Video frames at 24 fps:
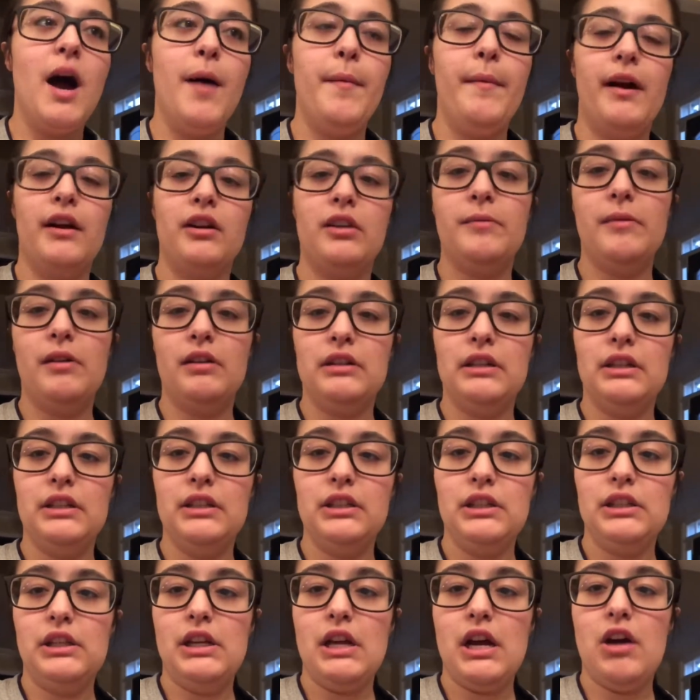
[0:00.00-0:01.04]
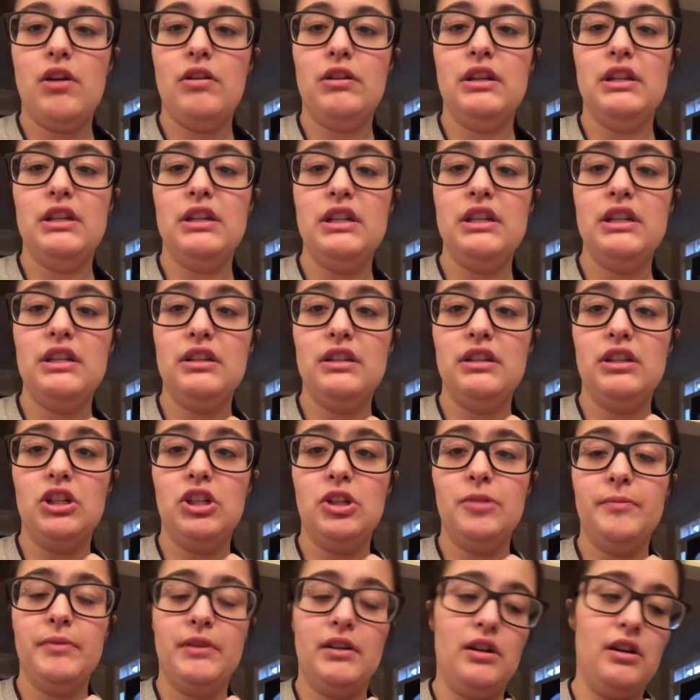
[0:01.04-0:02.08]
about to sit down and eat
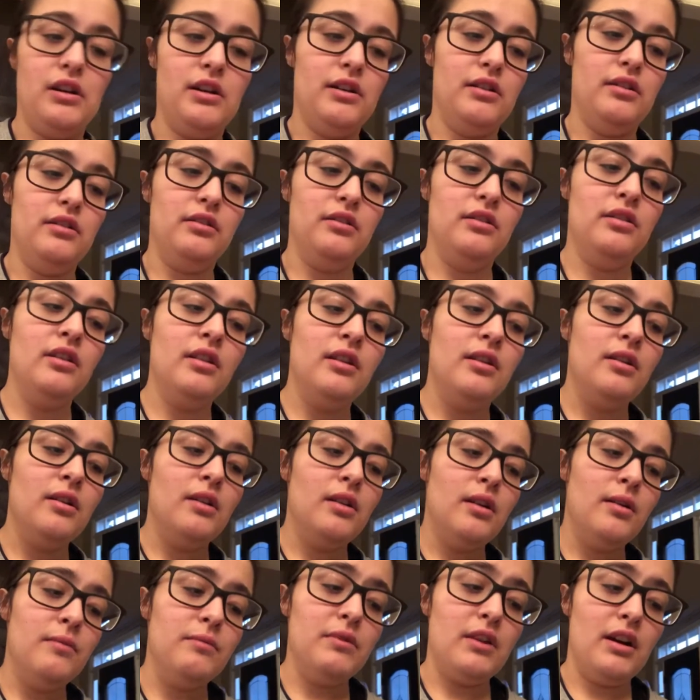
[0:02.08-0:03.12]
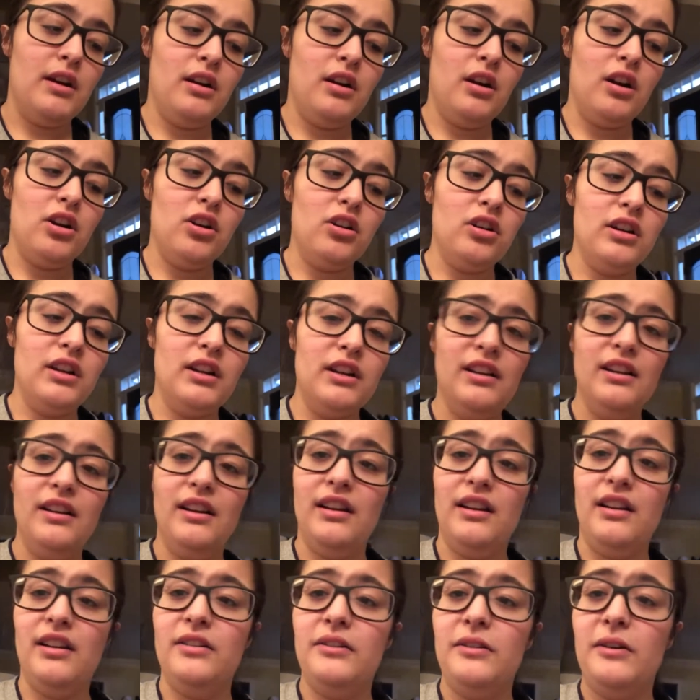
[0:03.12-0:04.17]
dinner because I'm kind of hungry,
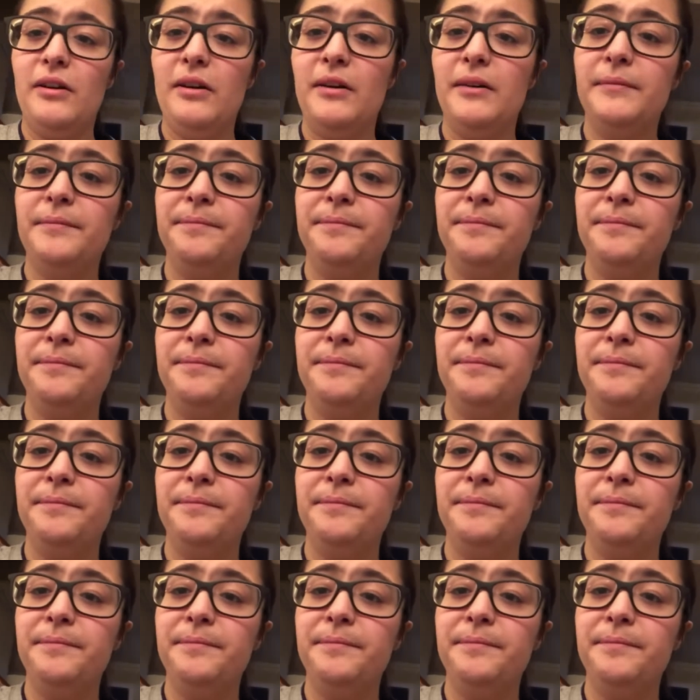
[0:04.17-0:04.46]
and so